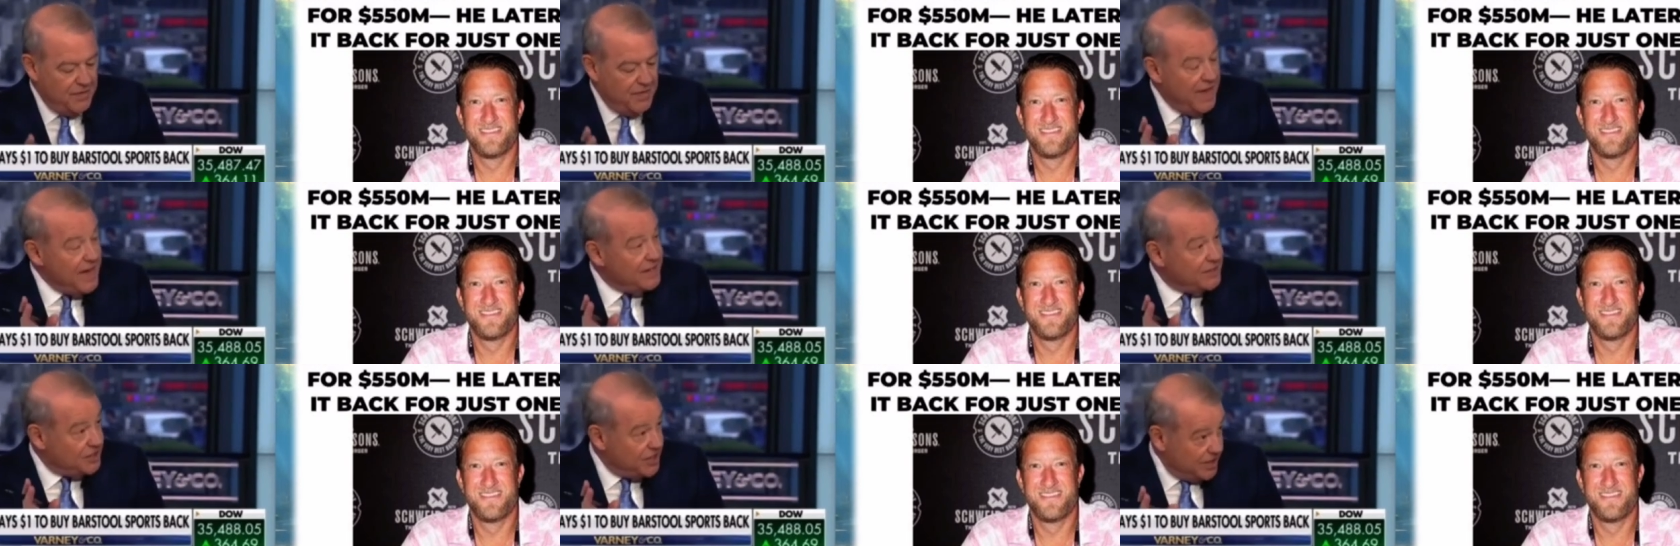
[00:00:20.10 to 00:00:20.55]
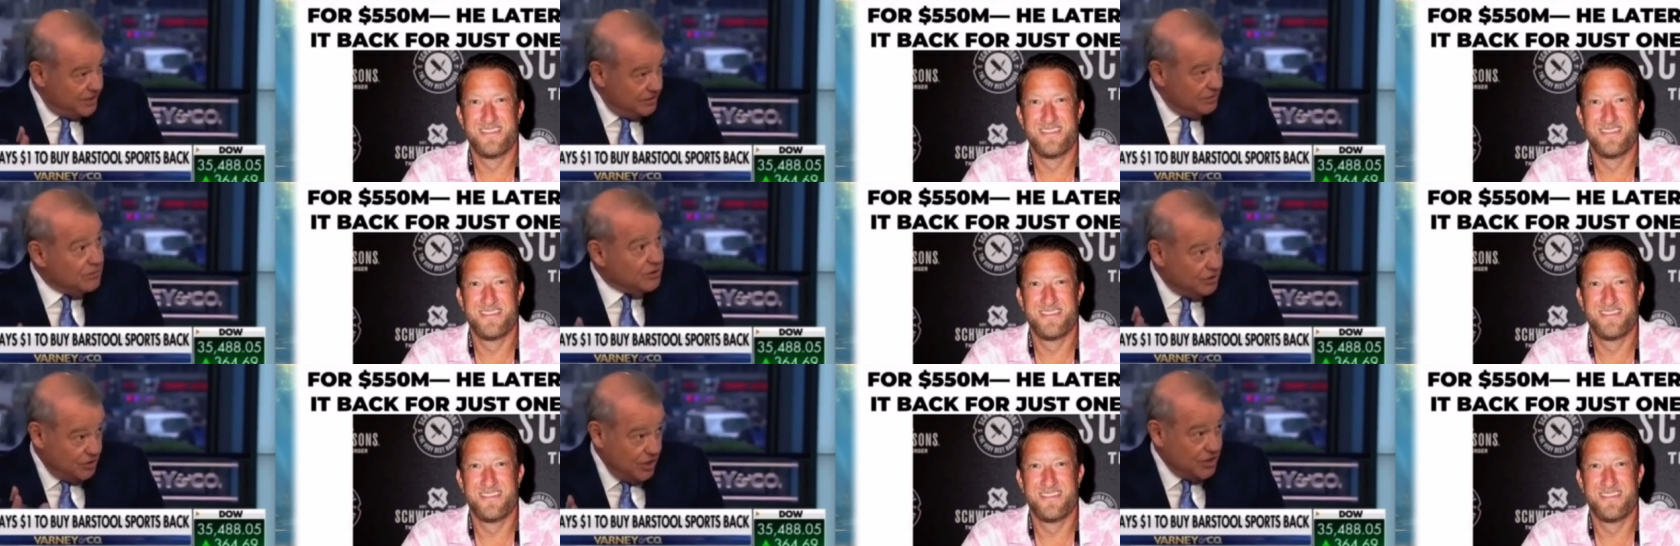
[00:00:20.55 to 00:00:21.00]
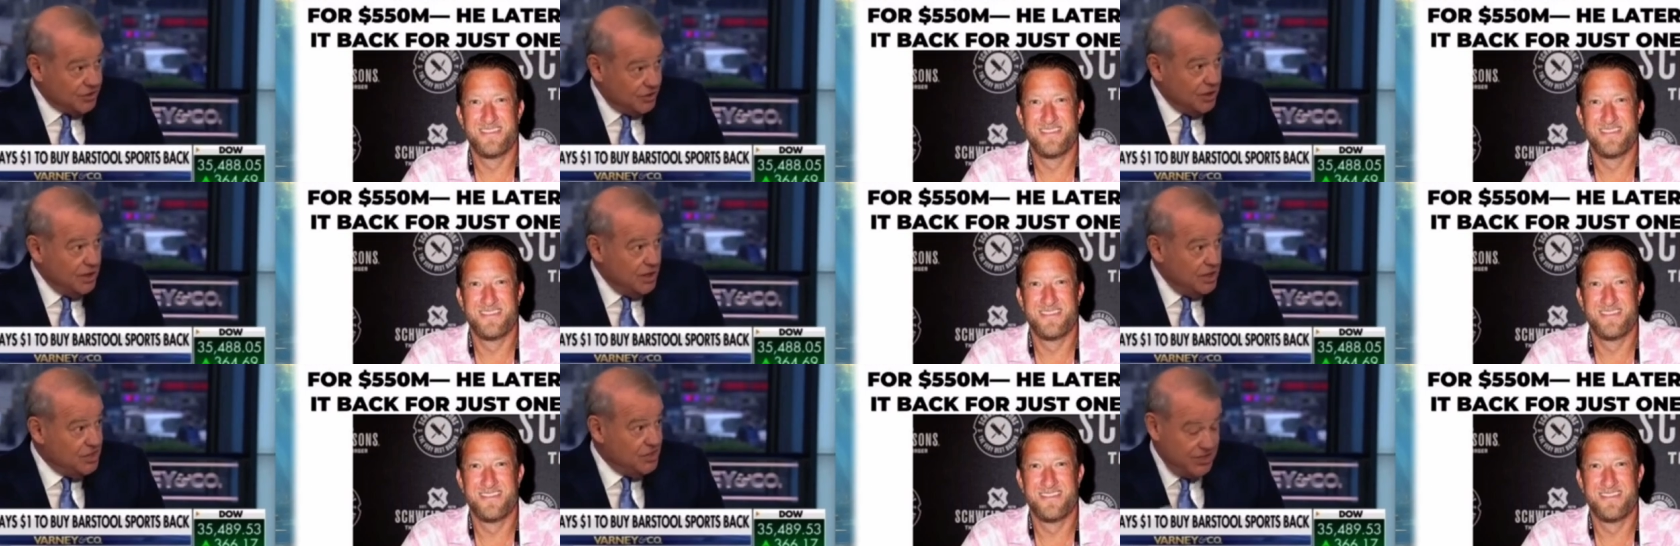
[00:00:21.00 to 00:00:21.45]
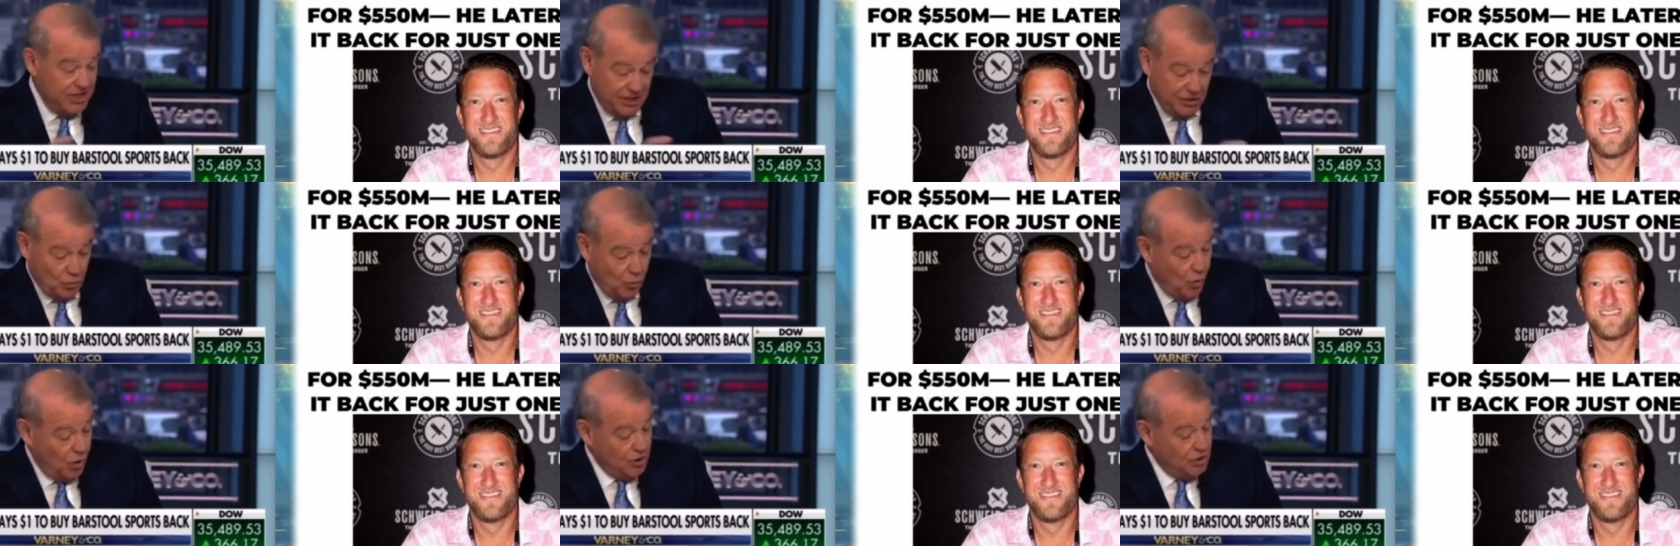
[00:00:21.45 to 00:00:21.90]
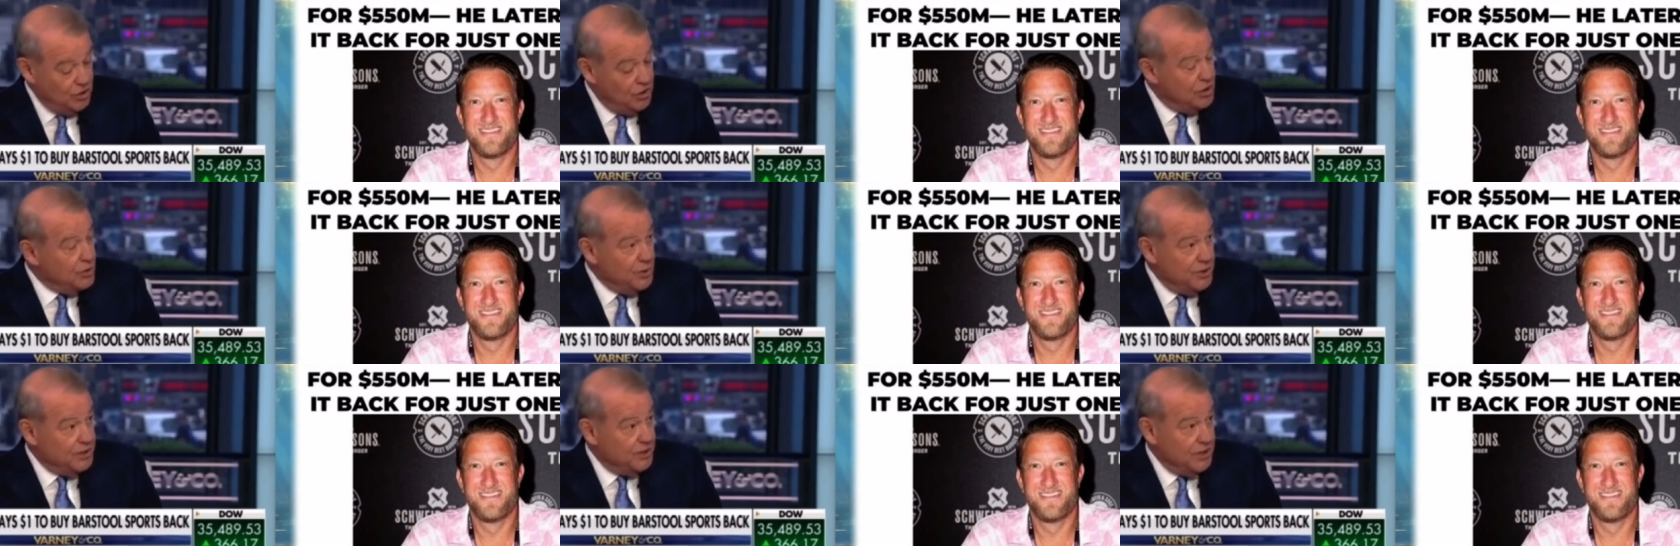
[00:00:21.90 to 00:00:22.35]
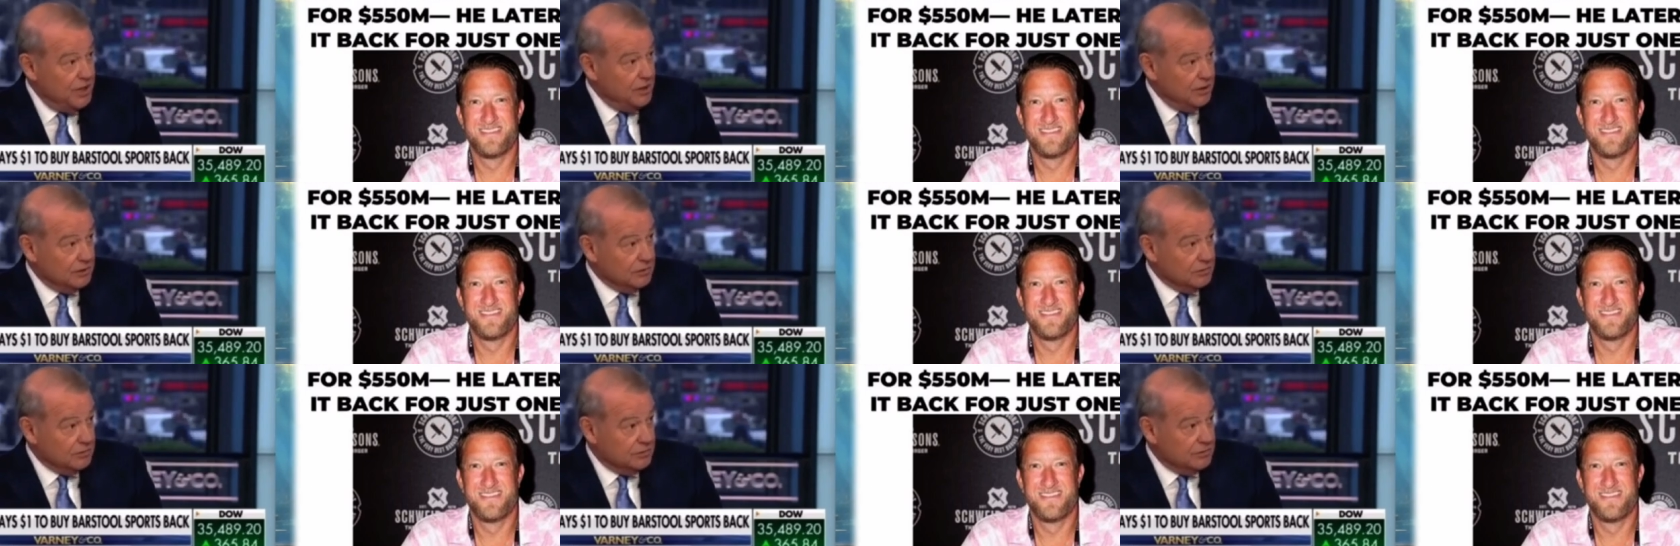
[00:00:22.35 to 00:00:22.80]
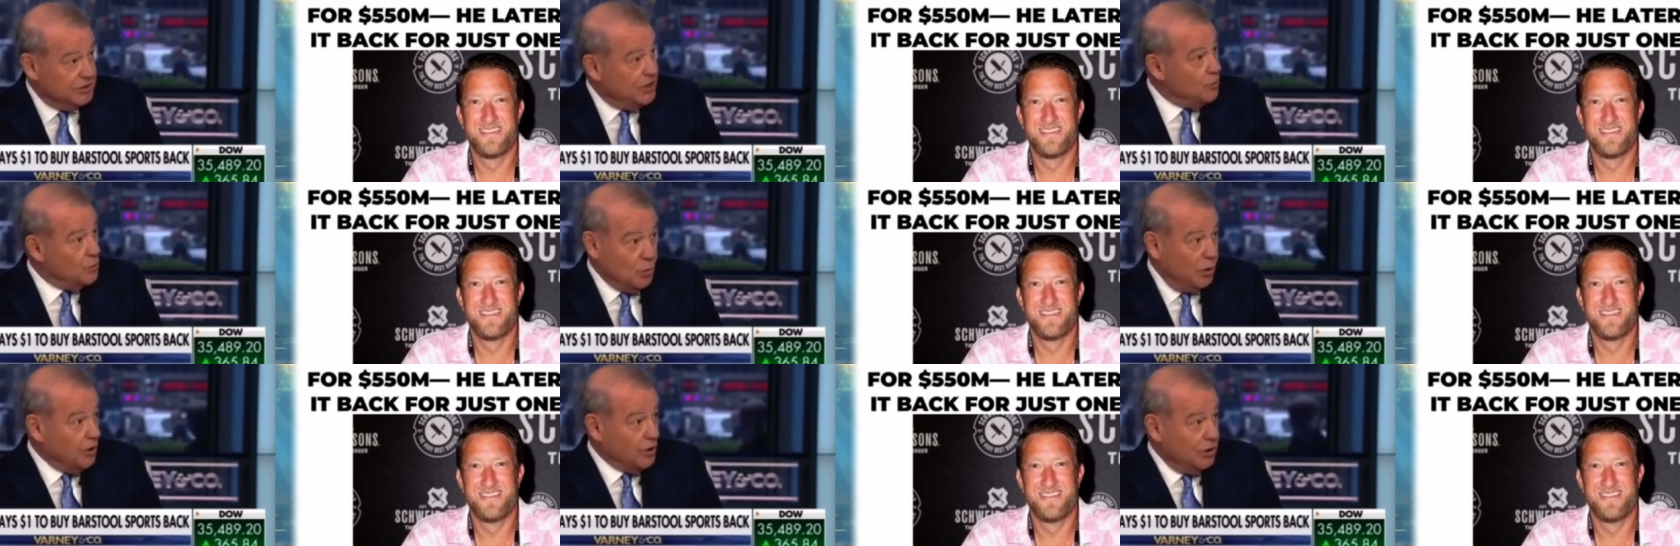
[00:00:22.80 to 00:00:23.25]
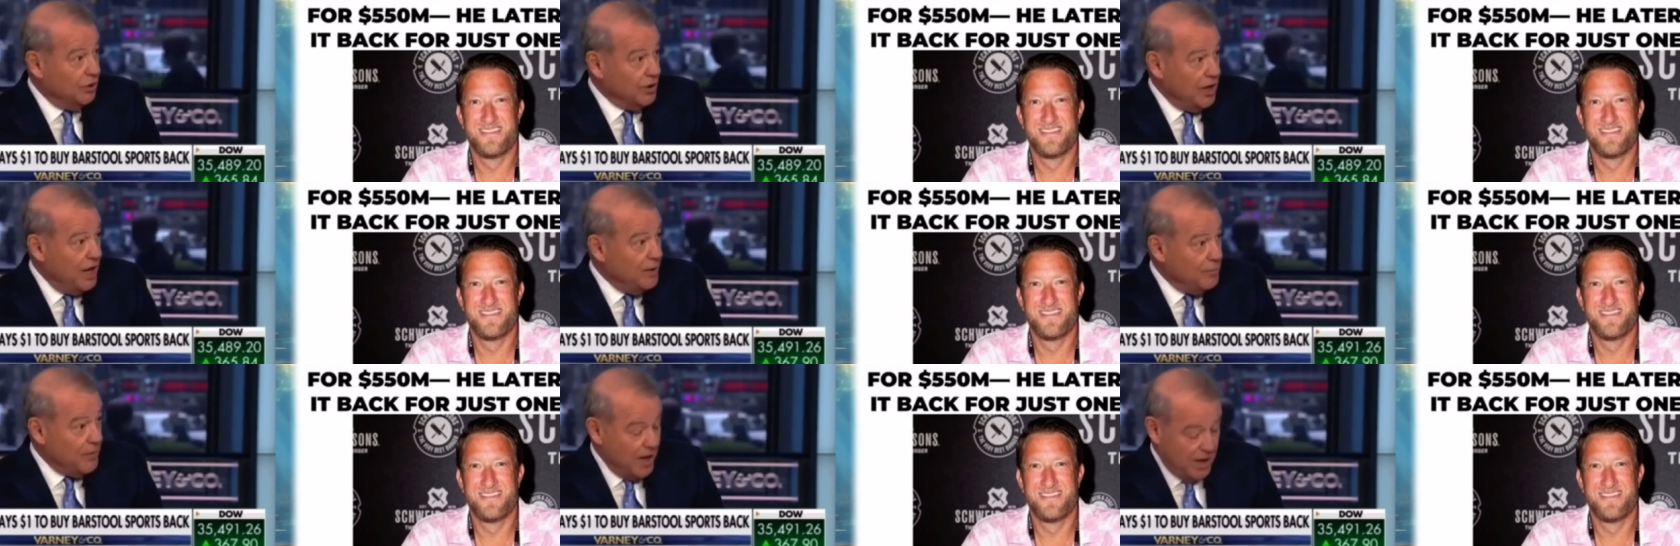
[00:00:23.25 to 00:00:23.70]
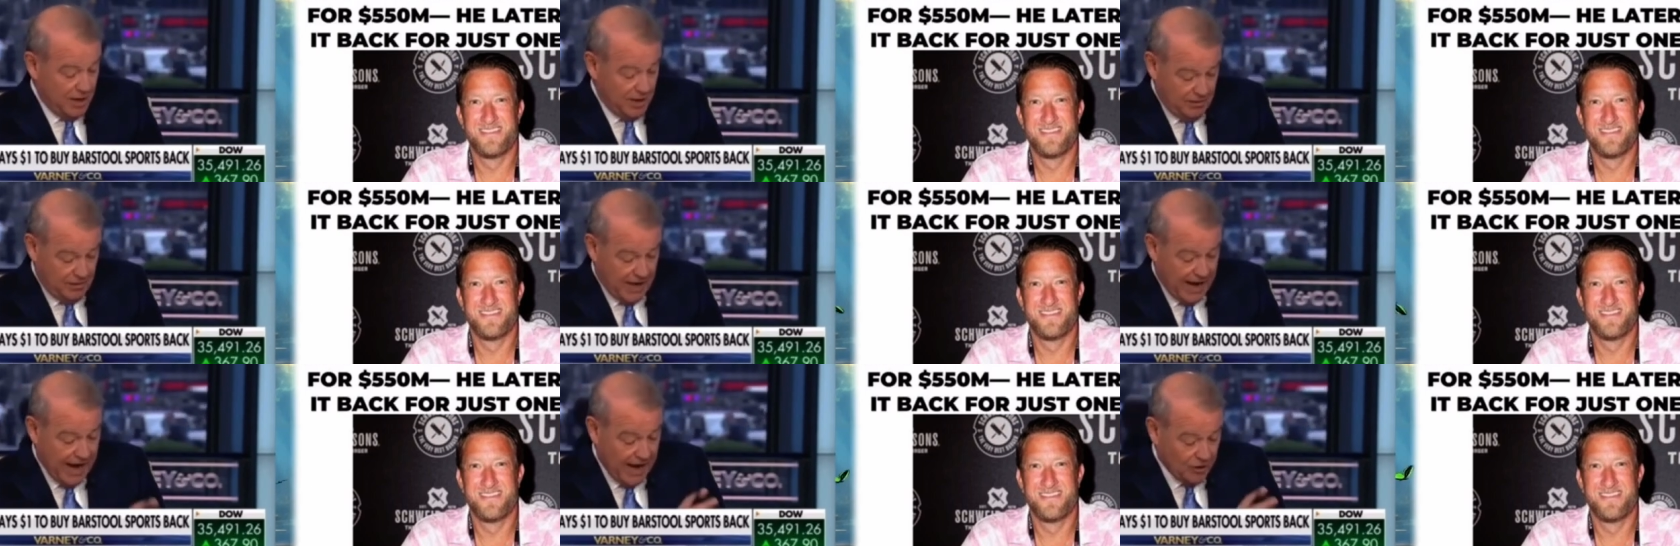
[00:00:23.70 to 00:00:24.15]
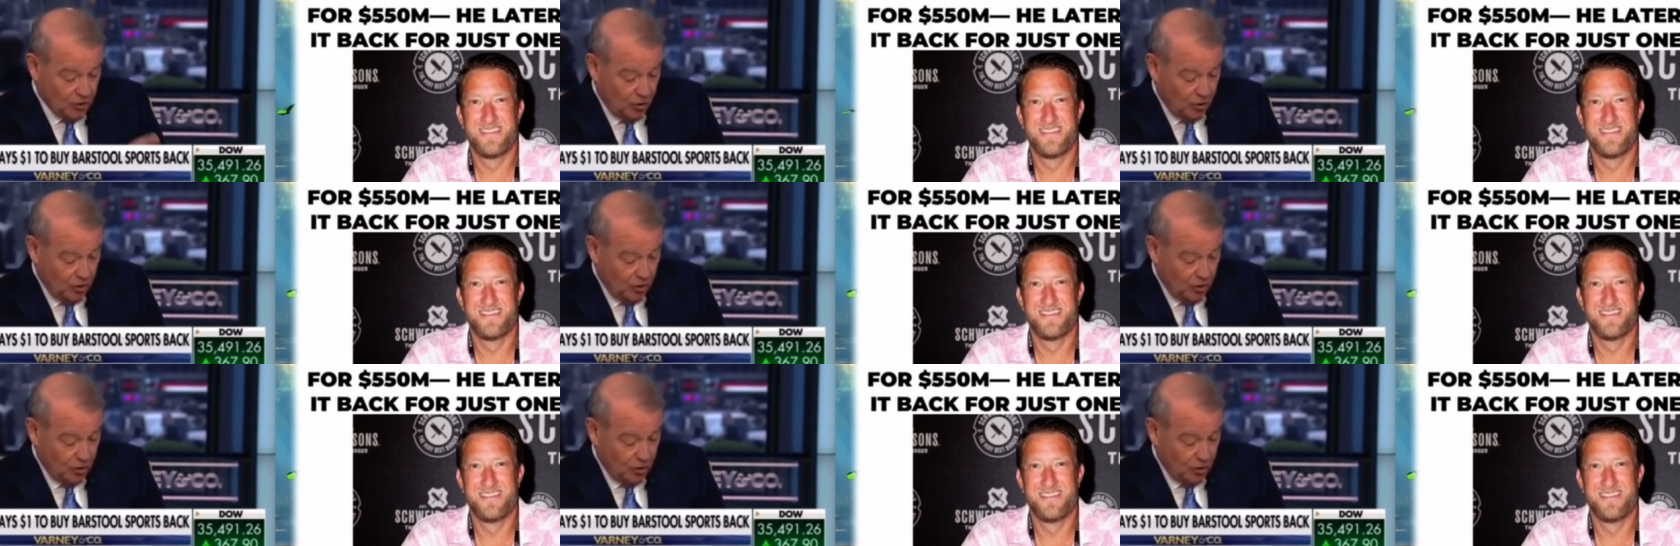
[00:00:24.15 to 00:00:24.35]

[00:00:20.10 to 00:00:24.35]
Speaker 1: They didn't. Disney didn't want you in the deal. Didn't want your name there at